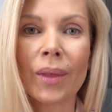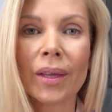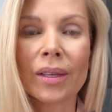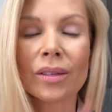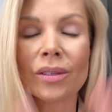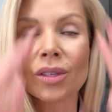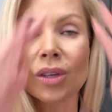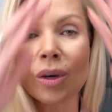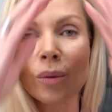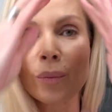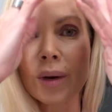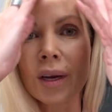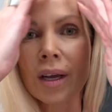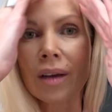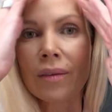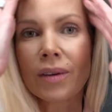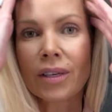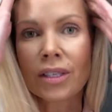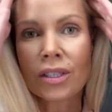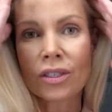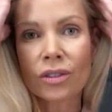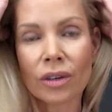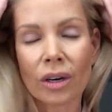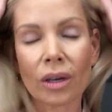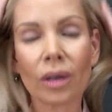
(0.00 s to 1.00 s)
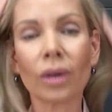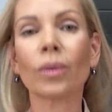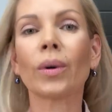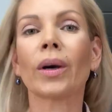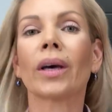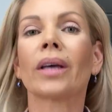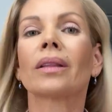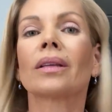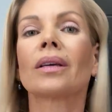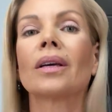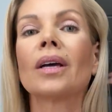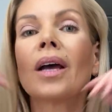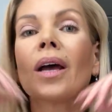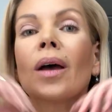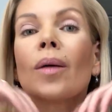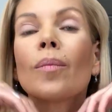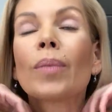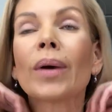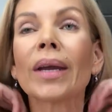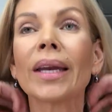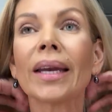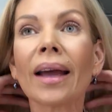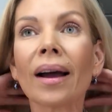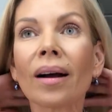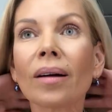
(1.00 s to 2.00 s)
that so many of us struggle with.
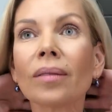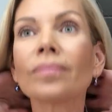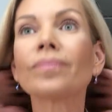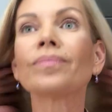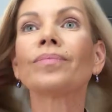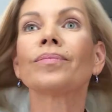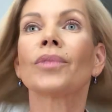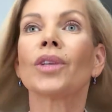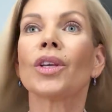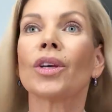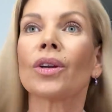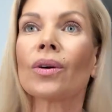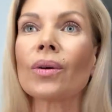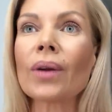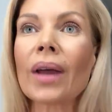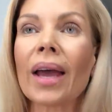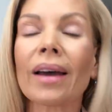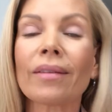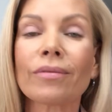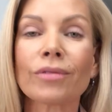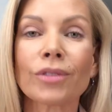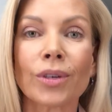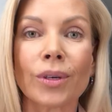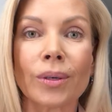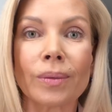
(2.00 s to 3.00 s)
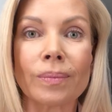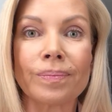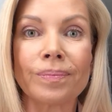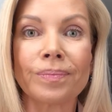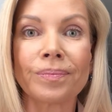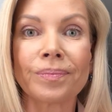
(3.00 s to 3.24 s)
But now you don't have to.